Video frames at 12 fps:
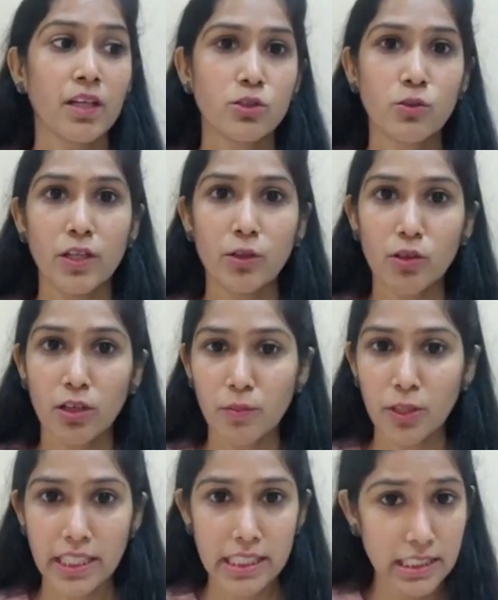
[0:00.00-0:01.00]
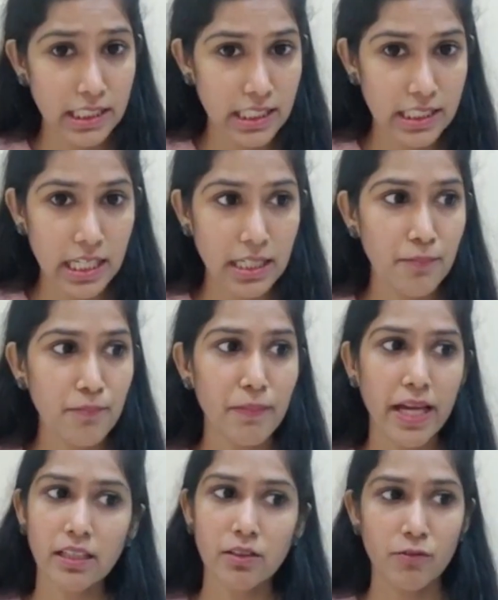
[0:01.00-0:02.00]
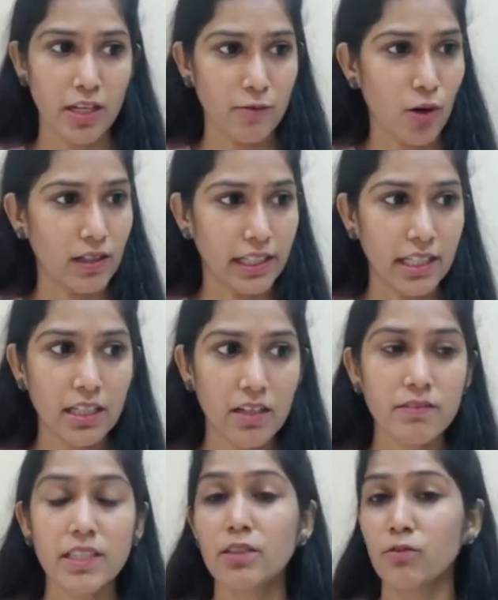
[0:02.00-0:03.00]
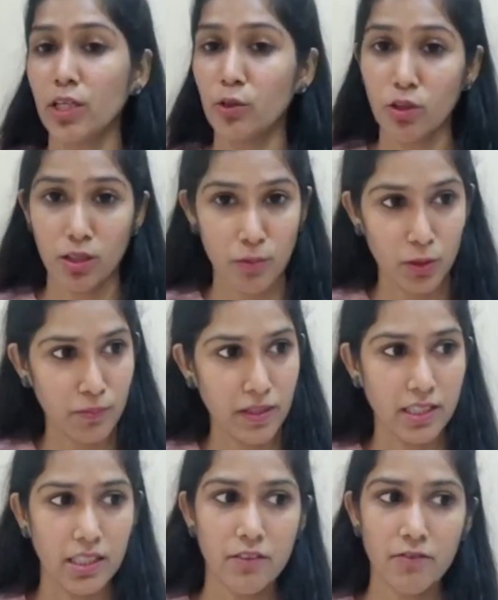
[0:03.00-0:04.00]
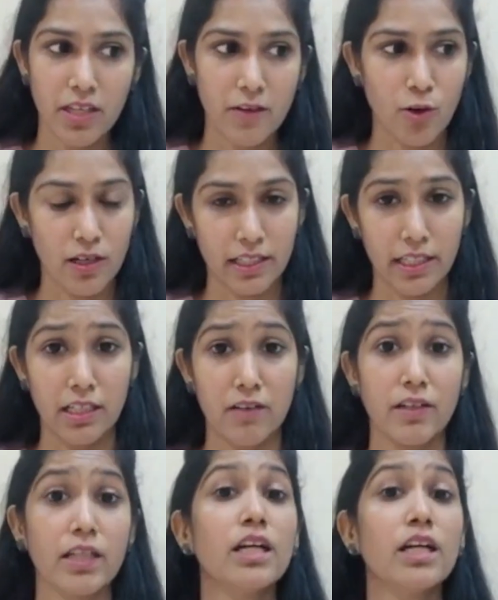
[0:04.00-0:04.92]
so when you talk about incidence and impact, we have already covered. When you talk about burden, we have already covered.